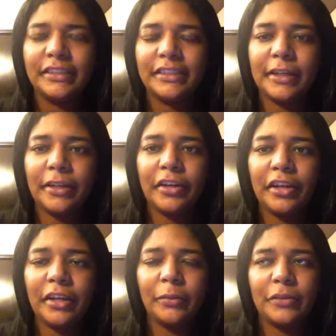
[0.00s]
telling
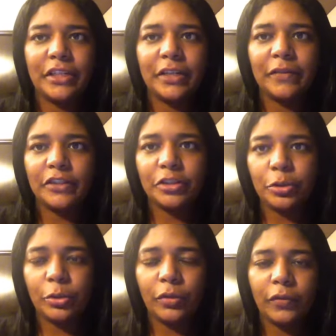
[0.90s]
him to give it
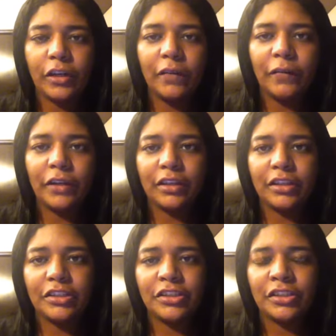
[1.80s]
to the
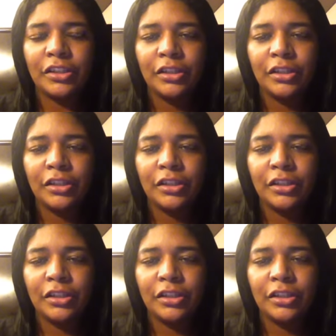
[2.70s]
Vaudevillains